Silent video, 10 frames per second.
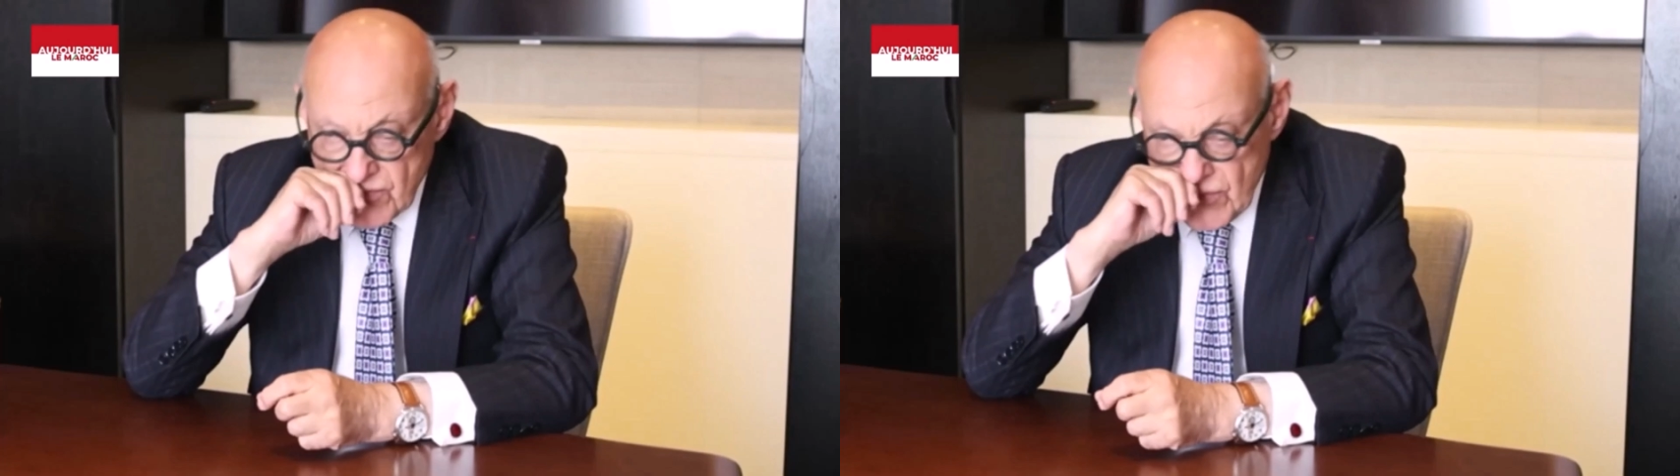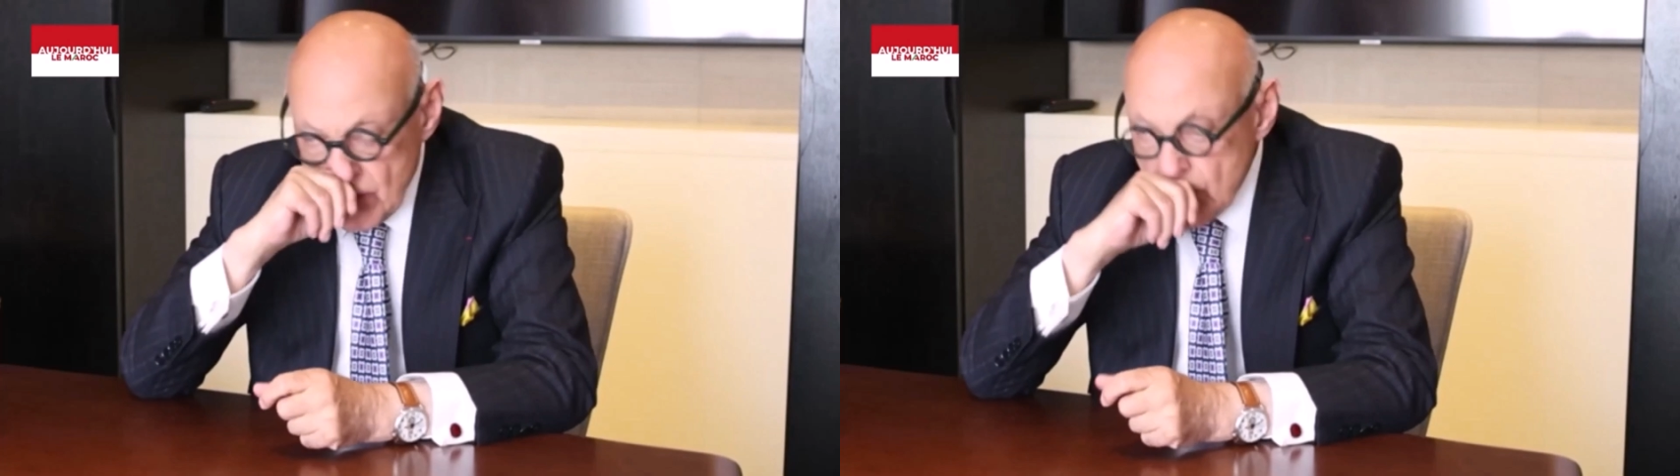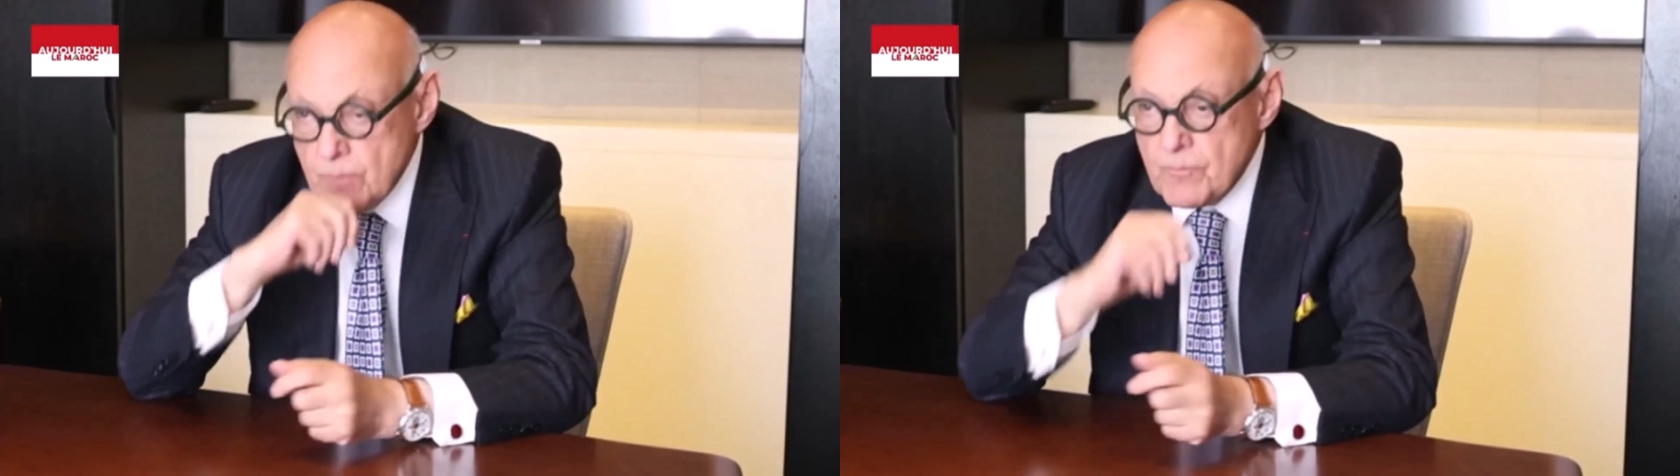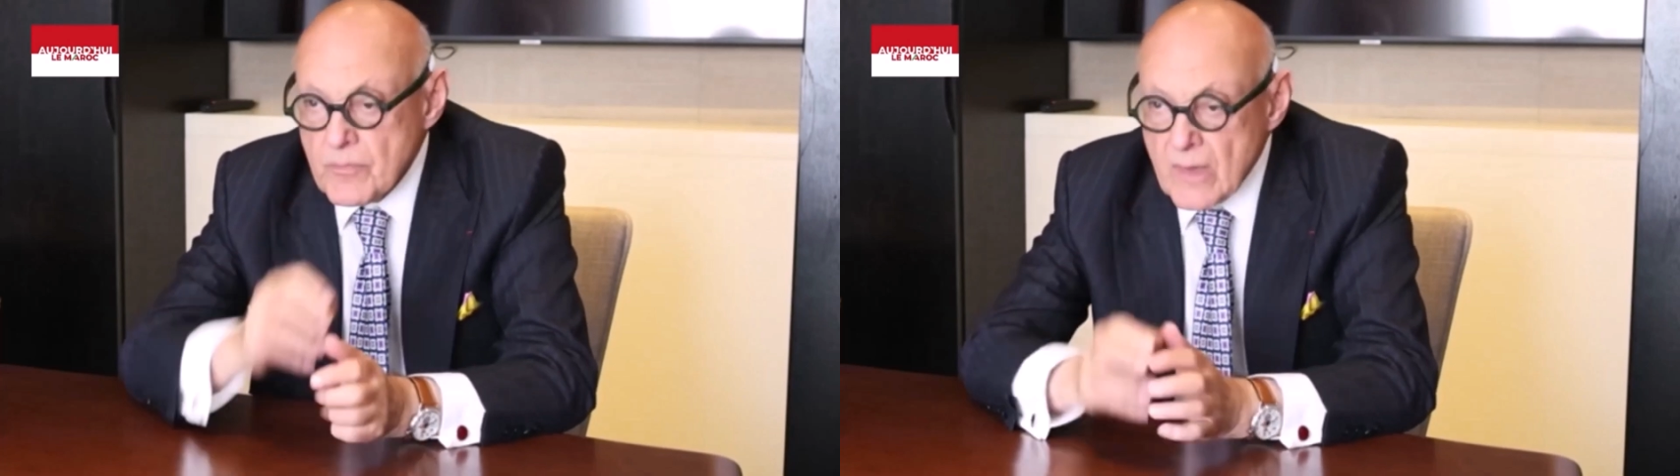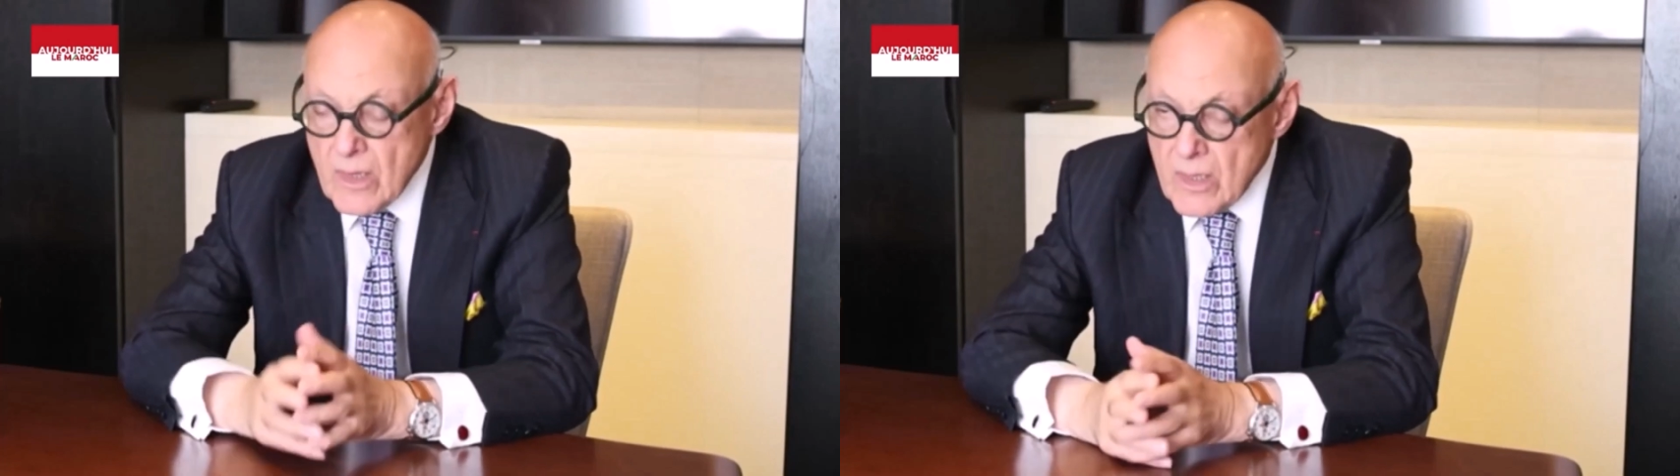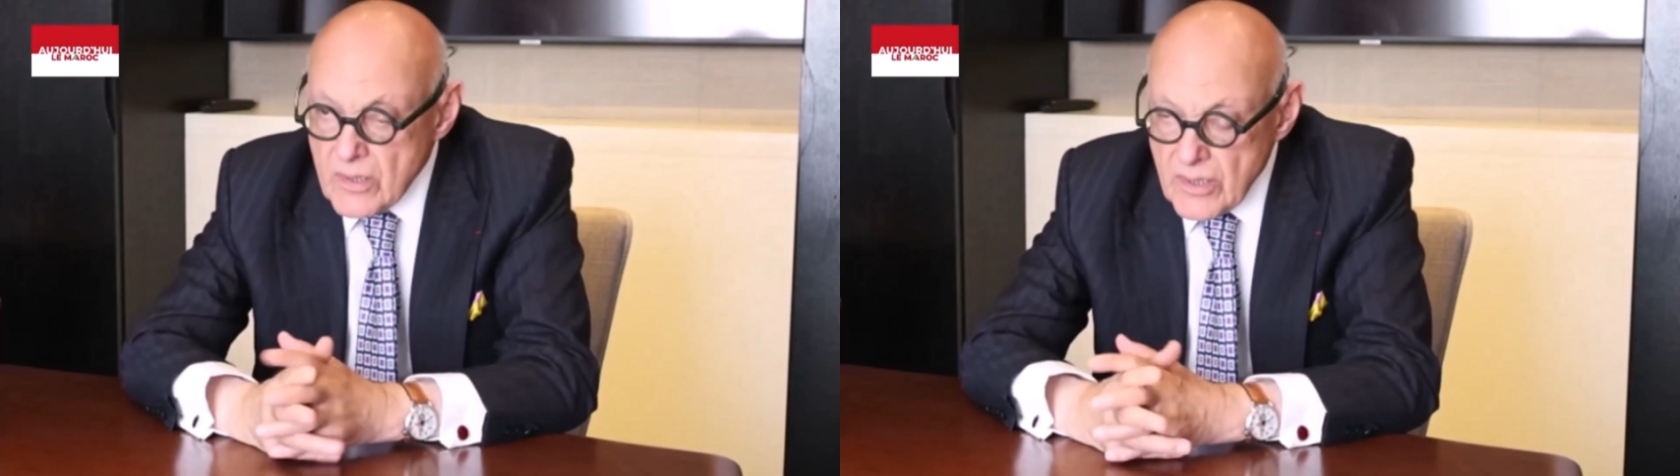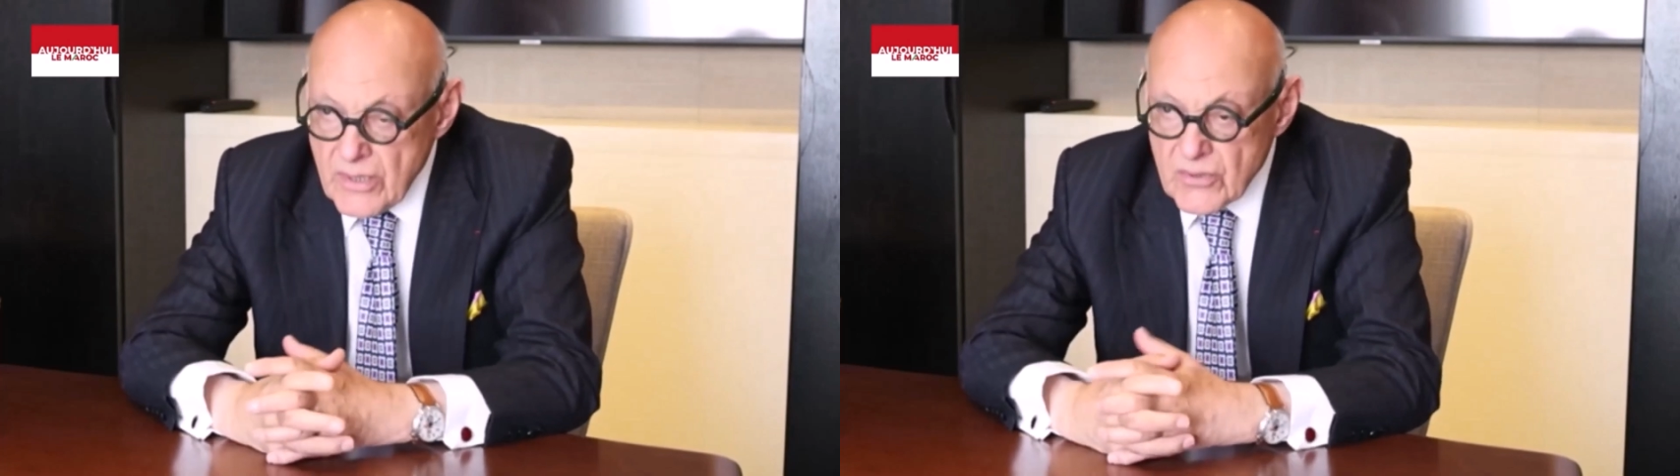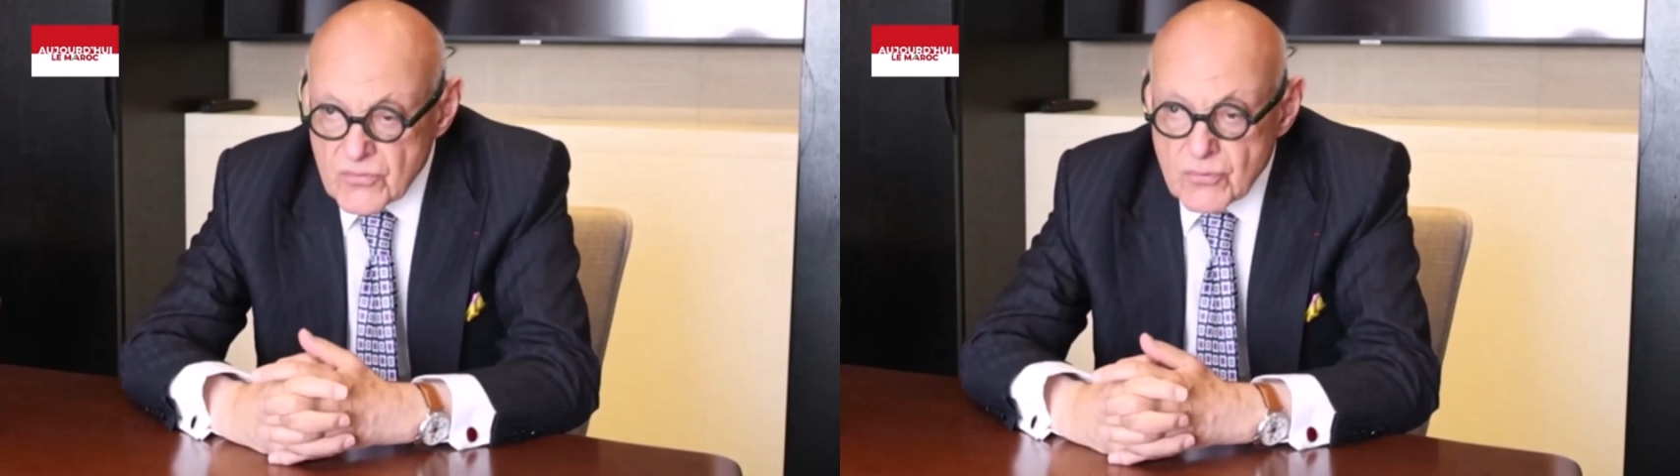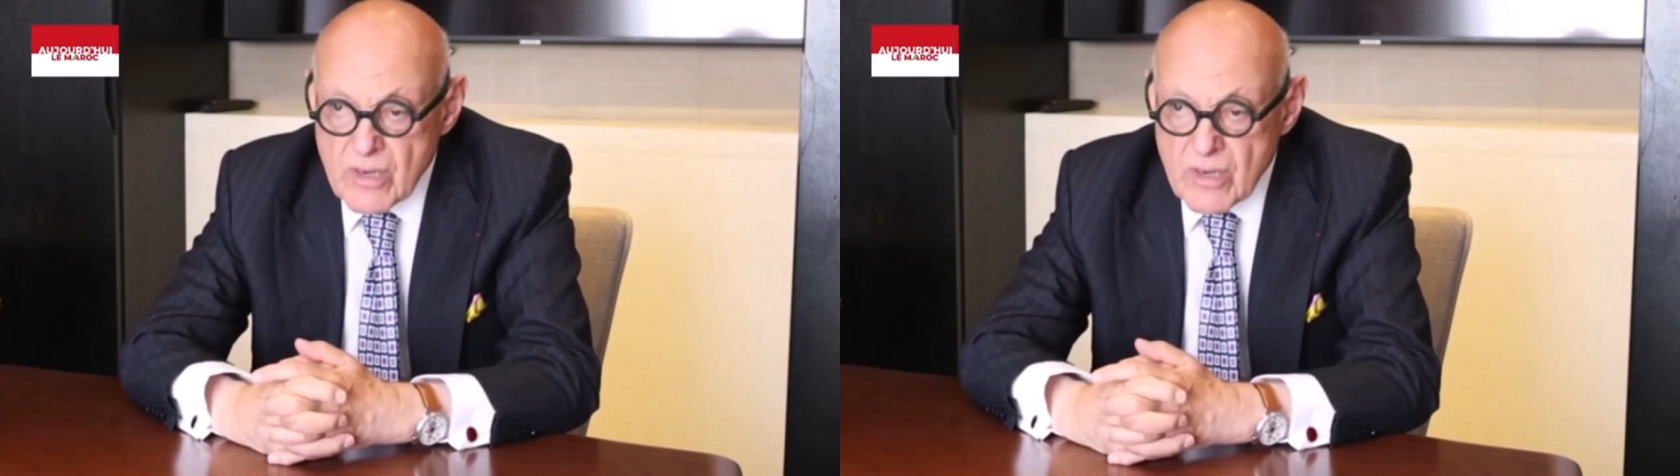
few years